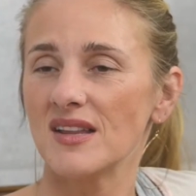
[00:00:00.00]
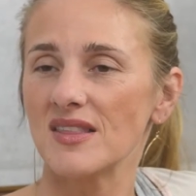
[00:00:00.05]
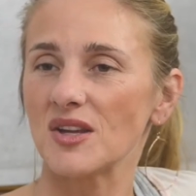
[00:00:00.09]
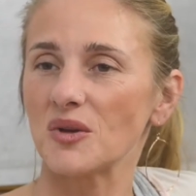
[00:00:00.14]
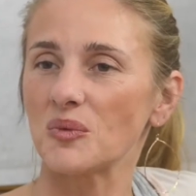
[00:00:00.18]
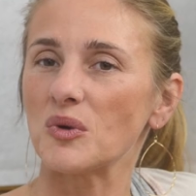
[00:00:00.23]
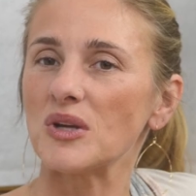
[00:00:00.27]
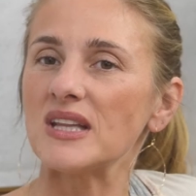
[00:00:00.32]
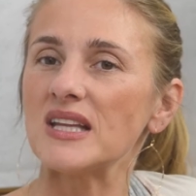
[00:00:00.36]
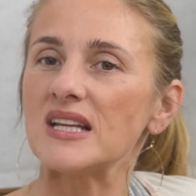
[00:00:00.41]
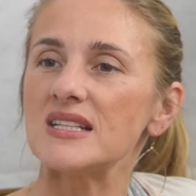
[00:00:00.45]

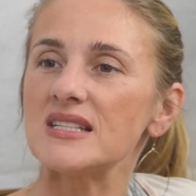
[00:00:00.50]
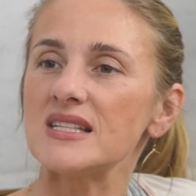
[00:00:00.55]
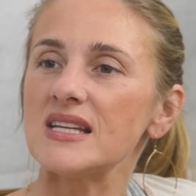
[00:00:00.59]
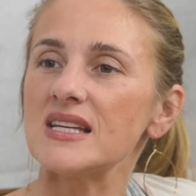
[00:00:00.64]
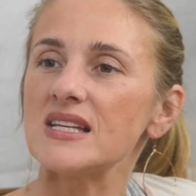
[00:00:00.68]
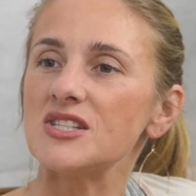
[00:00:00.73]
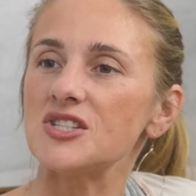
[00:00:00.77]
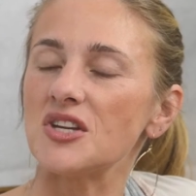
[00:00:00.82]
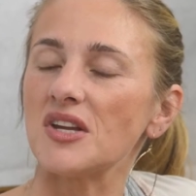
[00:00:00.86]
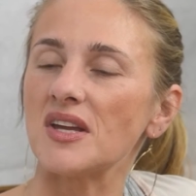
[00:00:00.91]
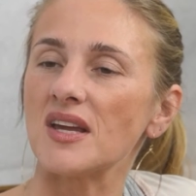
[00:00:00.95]
They're really
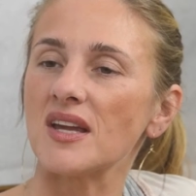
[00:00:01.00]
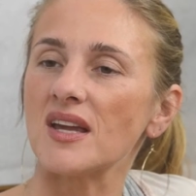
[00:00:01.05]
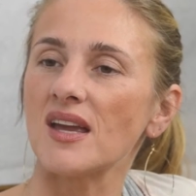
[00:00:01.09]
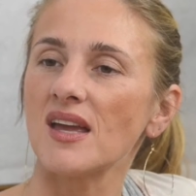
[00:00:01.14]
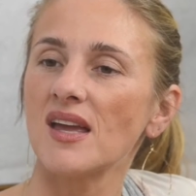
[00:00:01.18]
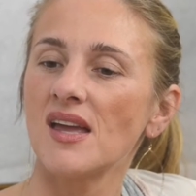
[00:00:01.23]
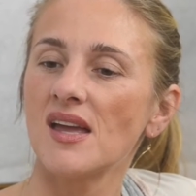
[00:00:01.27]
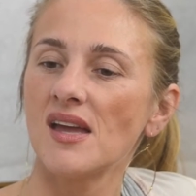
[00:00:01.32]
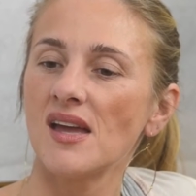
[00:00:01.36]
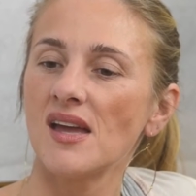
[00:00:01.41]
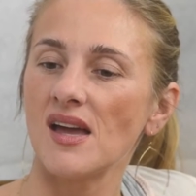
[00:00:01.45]
teaching
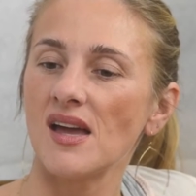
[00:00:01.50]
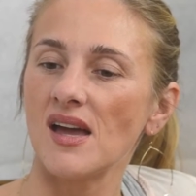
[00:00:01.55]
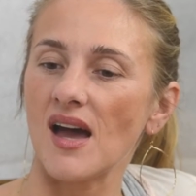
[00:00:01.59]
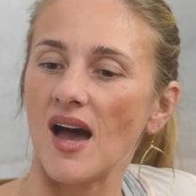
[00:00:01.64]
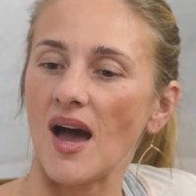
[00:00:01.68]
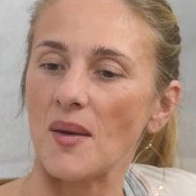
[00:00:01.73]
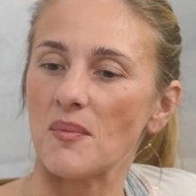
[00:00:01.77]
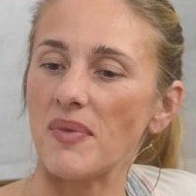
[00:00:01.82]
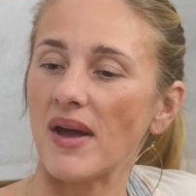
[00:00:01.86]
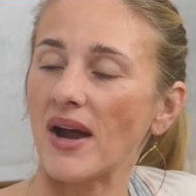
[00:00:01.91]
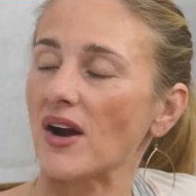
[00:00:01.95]

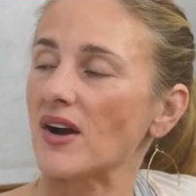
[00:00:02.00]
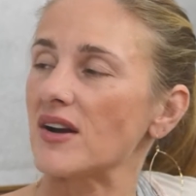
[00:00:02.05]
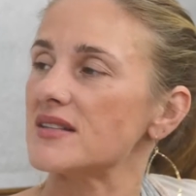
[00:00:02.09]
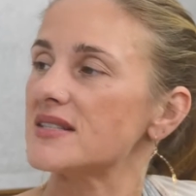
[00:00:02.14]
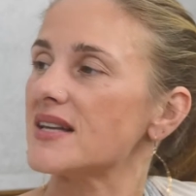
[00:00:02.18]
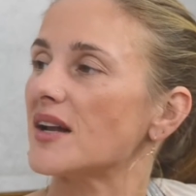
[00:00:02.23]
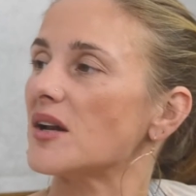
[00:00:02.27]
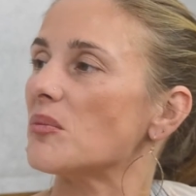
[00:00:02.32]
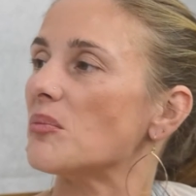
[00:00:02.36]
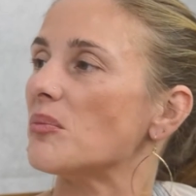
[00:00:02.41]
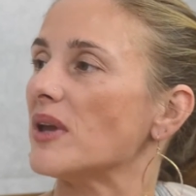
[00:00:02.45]

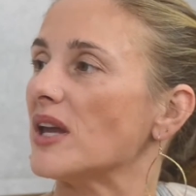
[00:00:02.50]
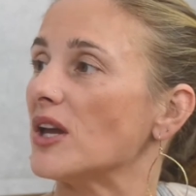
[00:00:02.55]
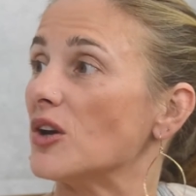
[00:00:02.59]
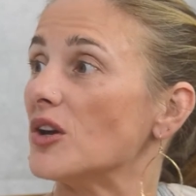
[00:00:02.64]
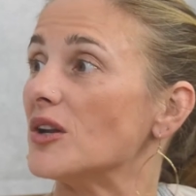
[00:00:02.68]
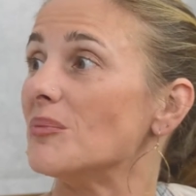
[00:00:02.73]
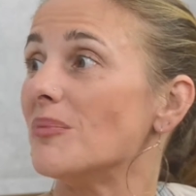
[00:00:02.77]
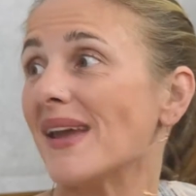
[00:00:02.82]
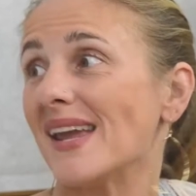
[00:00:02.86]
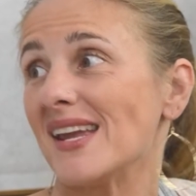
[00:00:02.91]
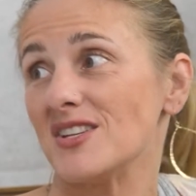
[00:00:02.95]
parents how to be
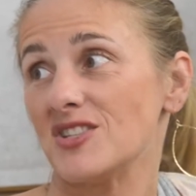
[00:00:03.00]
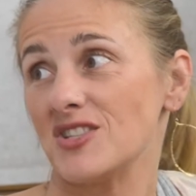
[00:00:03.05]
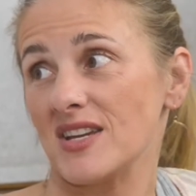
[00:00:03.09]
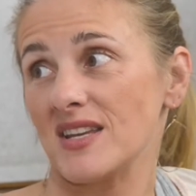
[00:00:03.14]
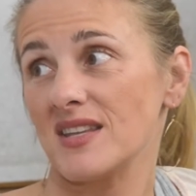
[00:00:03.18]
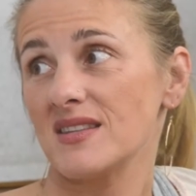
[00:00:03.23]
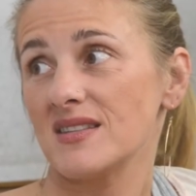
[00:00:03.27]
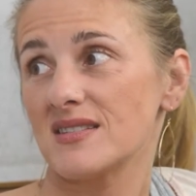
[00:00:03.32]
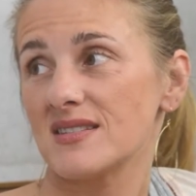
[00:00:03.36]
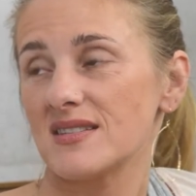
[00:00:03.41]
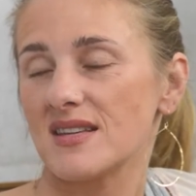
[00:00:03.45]
good
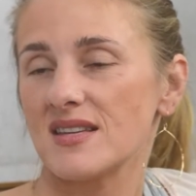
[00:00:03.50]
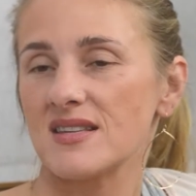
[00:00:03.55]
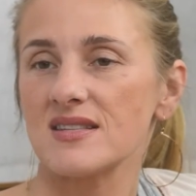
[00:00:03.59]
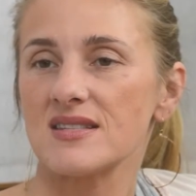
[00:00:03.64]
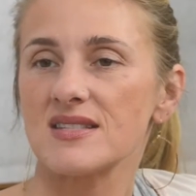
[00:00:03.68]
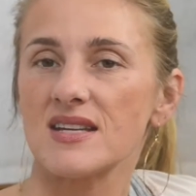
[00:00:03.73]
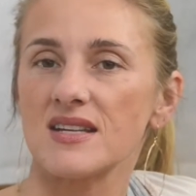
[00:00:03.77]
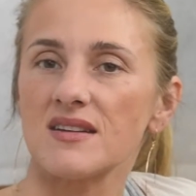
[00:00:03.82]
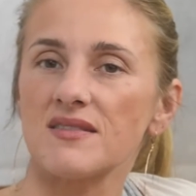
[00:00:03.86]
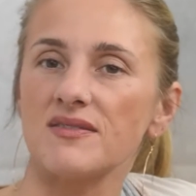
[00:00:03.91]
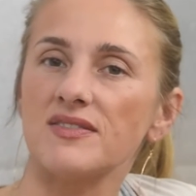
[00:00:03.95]
patients
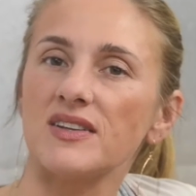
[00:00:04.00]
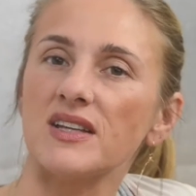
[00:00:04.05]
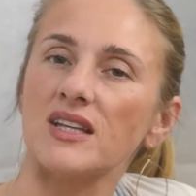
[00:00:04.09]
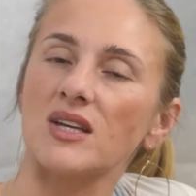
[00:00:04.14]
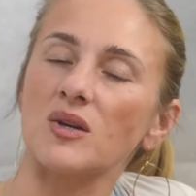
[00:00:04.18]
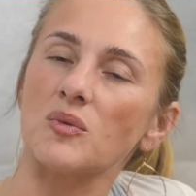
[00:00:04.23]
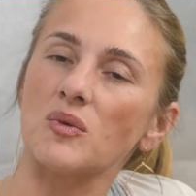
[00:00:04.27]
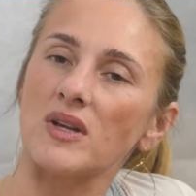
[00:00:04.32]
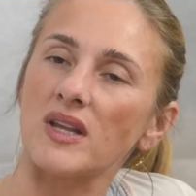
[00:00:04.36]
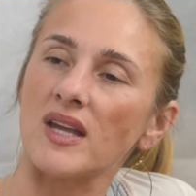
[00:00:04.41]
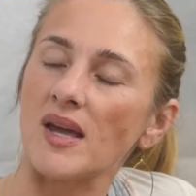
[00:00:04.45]
instead of
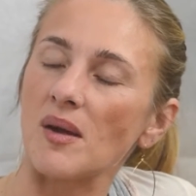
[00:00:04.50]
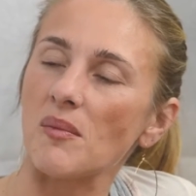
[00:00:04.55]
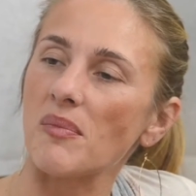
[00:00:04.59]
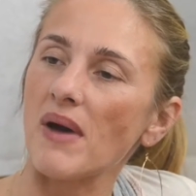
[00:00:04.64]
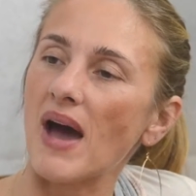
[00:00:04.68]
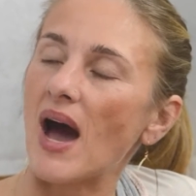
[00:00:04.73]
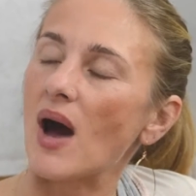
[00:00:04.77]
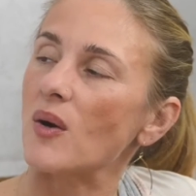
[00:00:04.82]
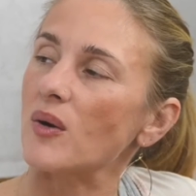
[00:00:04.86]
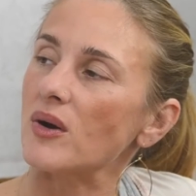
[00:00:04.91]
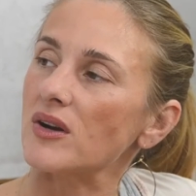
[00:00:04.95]
feeling really
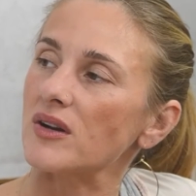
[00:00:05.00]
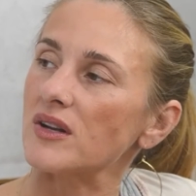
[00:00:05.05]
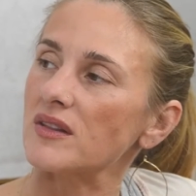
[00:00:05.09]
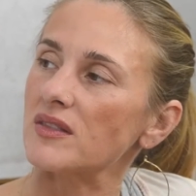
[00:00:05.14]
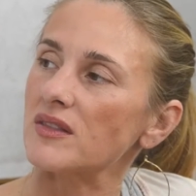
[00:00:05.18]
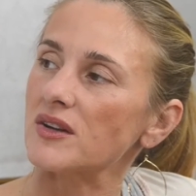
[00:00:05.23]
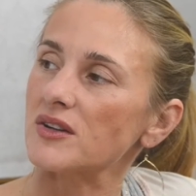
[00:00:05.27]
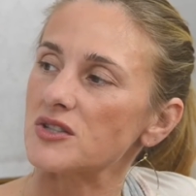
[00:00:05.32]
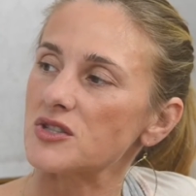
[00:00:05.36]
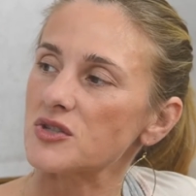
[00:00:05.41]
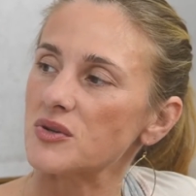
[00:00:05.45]
empowered in their